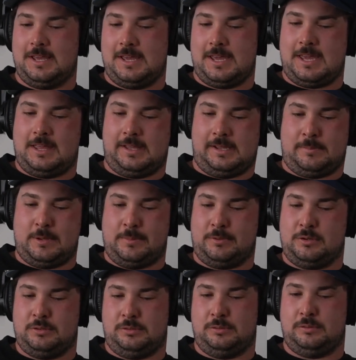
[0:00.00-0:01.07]
like people
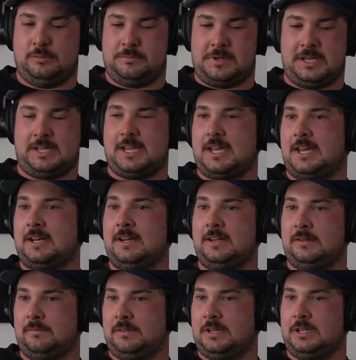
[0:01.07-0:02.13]
who do make
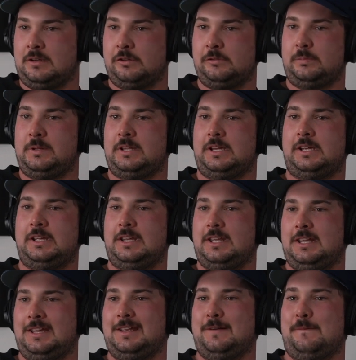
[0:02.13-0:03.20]
editing videos be like,
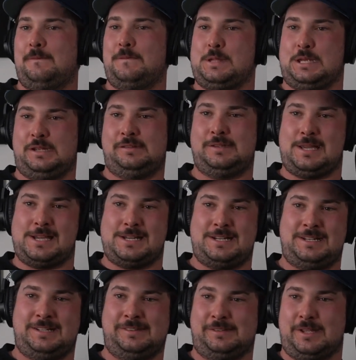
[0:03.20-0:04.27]
this edit
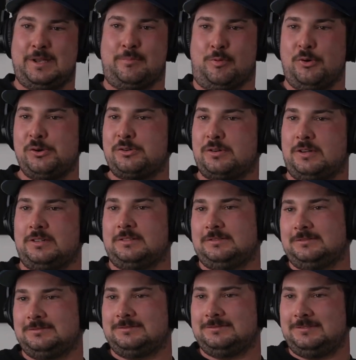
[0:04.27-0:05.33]
is like Portra.
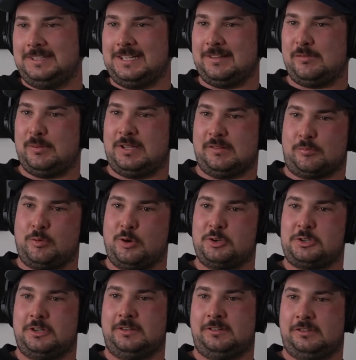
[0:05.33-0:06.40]
It's because
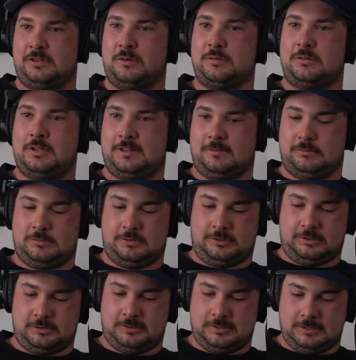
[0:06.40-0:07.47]
Portra
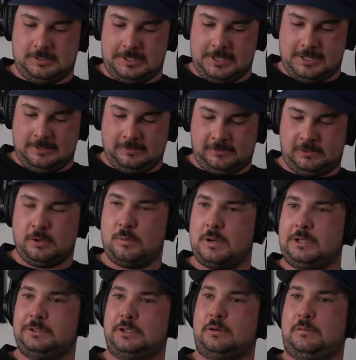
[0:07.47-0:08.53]
is so
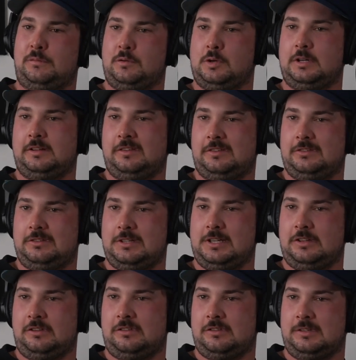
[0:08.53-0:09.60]
well known for
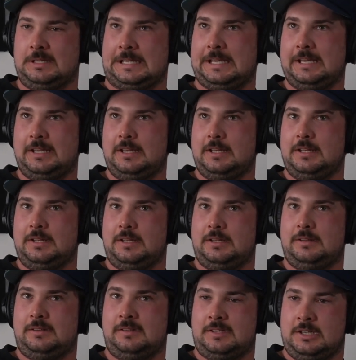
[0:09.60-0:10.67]
its
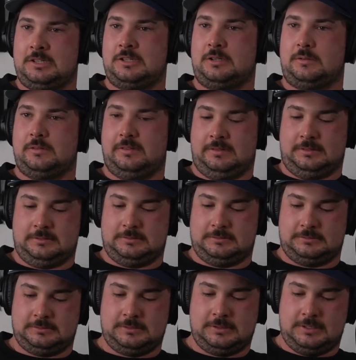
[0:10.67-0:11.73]
skin tones.
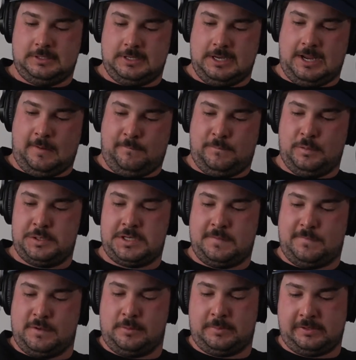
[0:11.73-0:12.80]
And
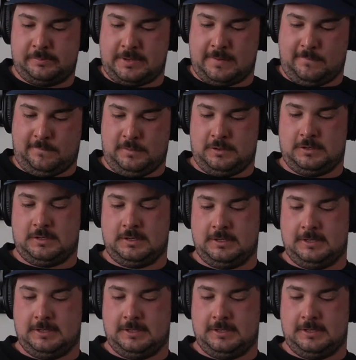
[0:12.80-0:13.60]
Fujifilm is meant for